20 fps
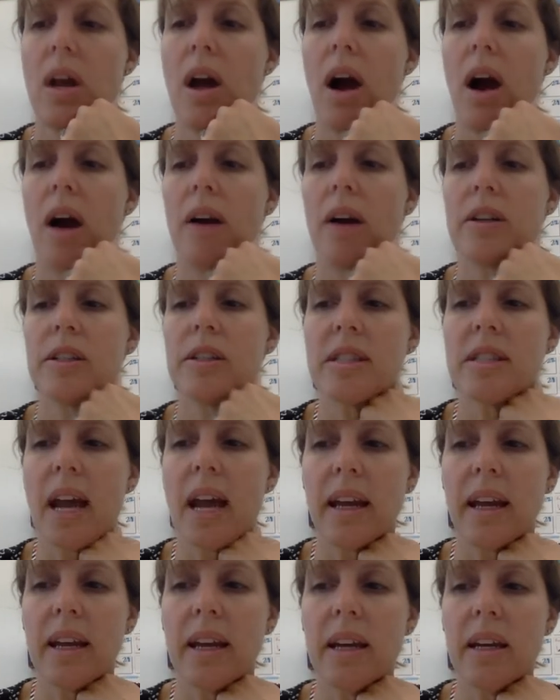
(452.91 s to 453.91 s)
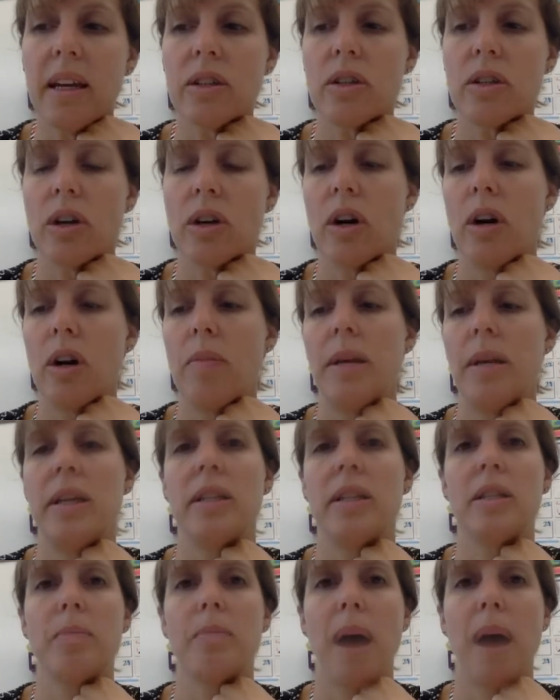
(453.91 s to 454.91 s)
Our second term
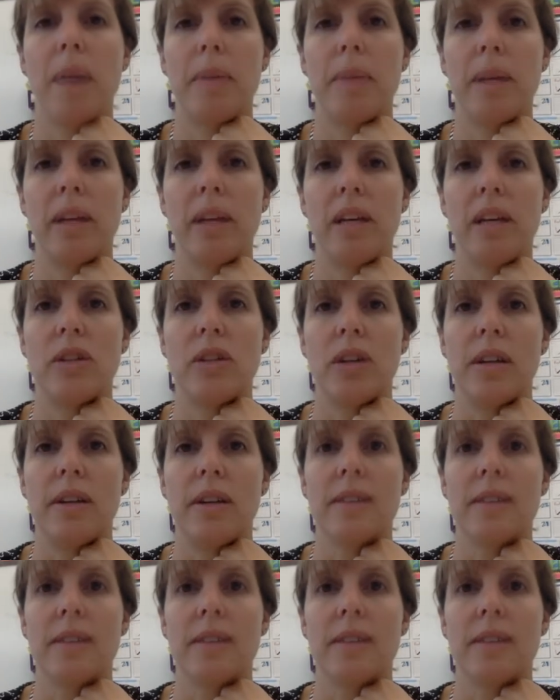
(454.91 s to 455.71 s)
is population.